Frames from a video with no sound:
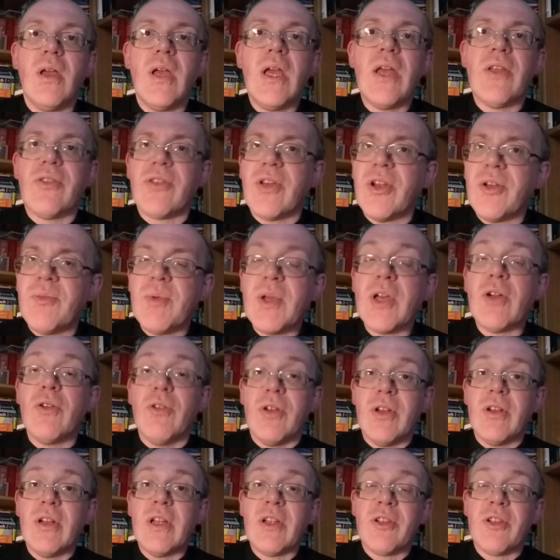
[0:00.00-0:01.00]
it's going to be a
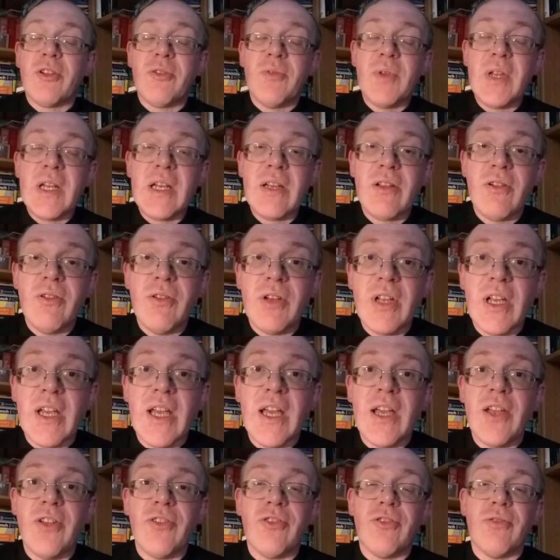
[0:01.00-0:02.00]
good it's going to be a good
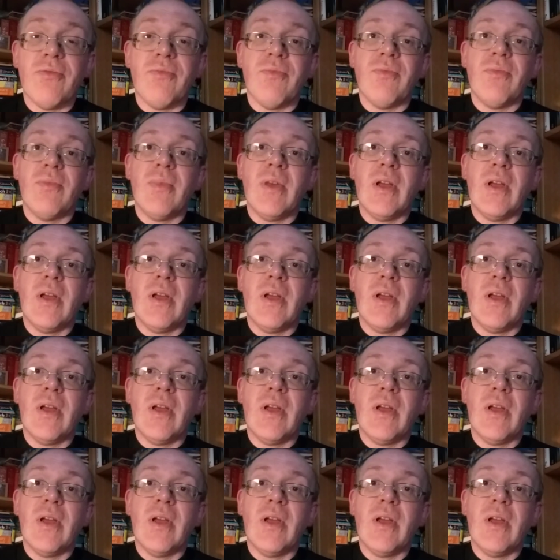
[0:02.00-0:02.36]
occasion.